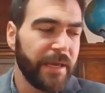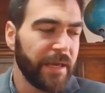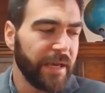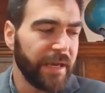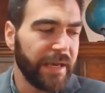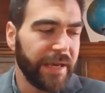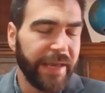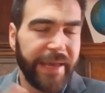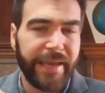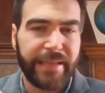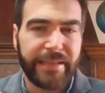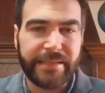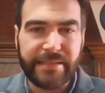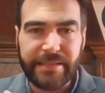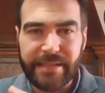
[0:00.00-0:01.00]

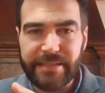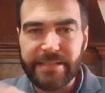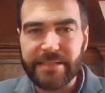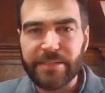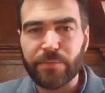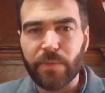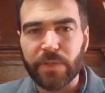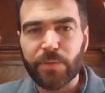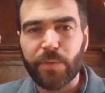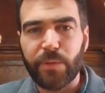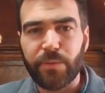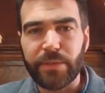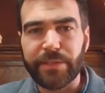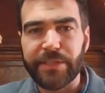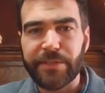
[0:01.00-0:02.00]
And this is what we
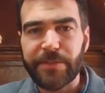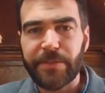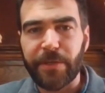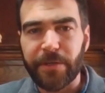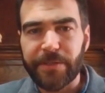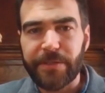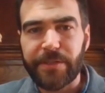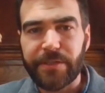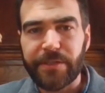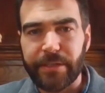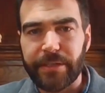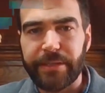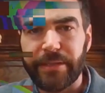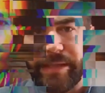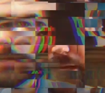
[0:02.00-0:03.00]
will discuss
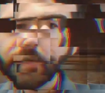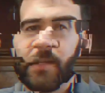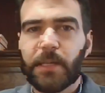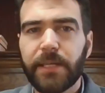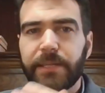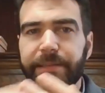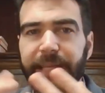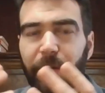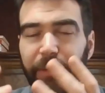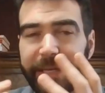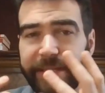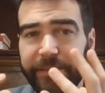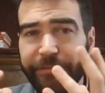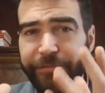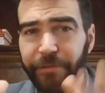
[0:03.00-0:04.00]
now. Now,
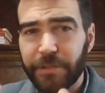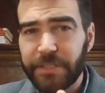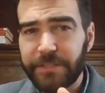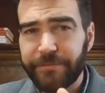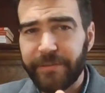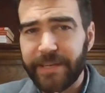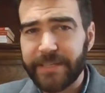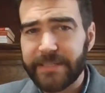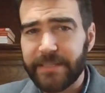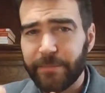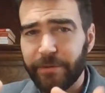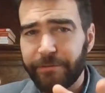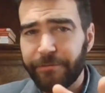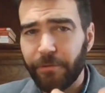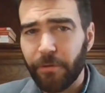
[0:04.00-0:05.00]
in the first phase, the
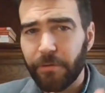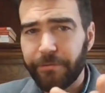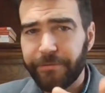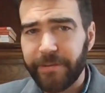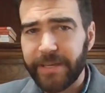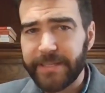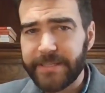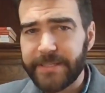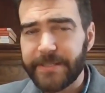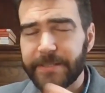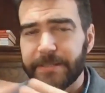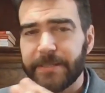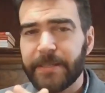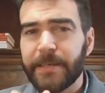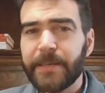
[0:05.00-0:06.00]
before phase,
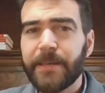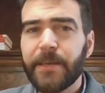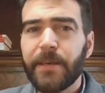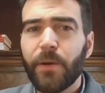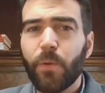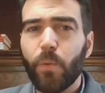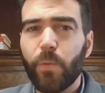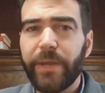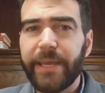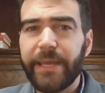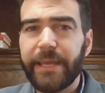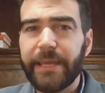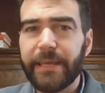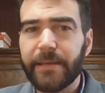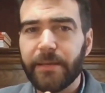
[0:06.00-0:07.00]

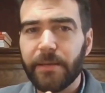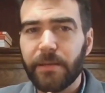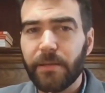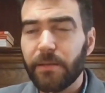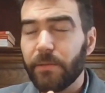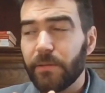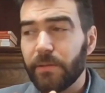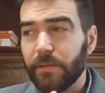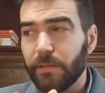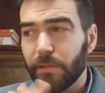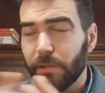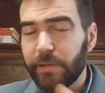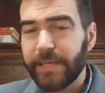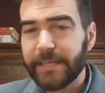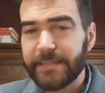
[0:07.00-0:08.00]
we
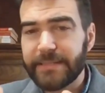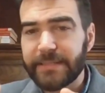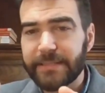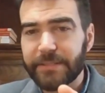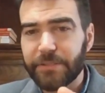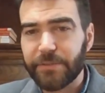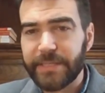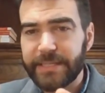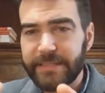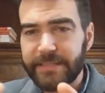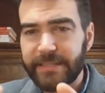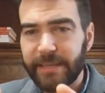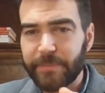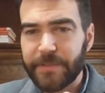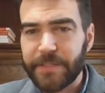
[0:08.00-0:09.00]
look at 3
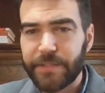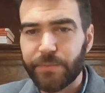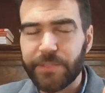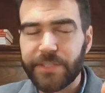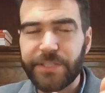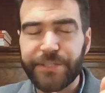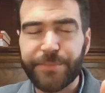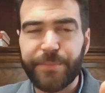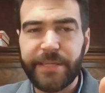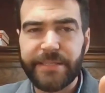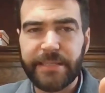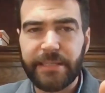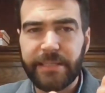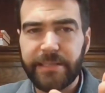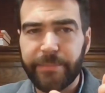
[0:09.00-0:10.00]
steps, which is
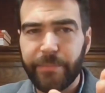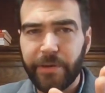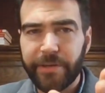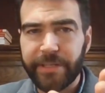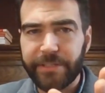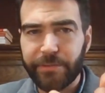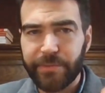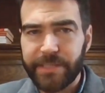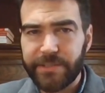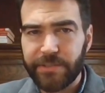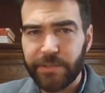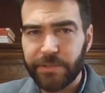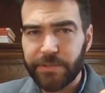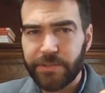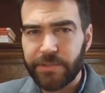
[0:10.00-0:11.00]
basically the market
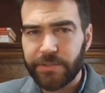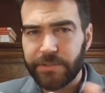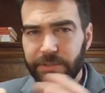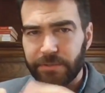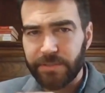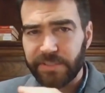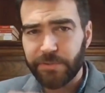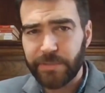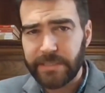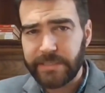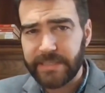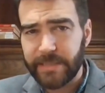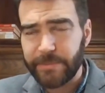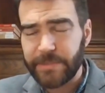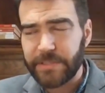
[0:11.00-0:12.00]
research. So the 3
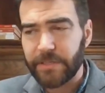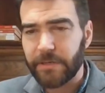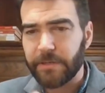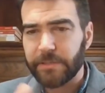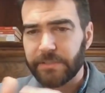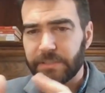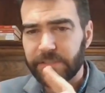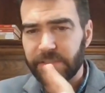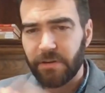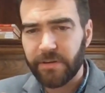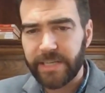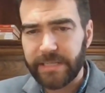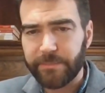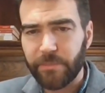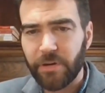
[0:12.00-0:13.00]
steps are the
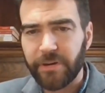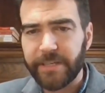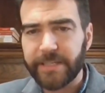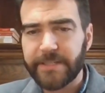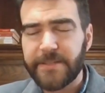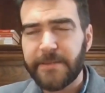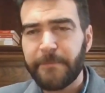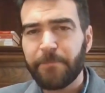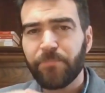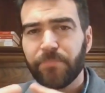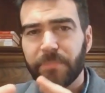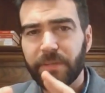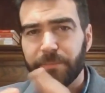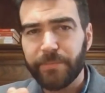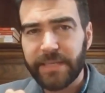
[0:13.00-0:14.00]
target market,
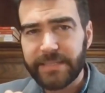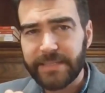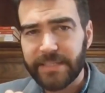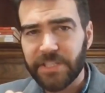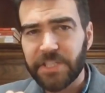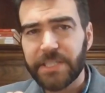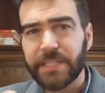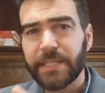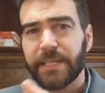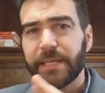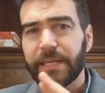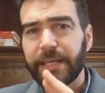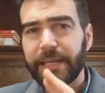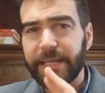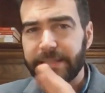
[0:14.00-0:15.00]
the message,
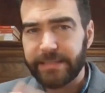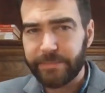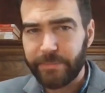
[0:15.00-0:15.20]
and the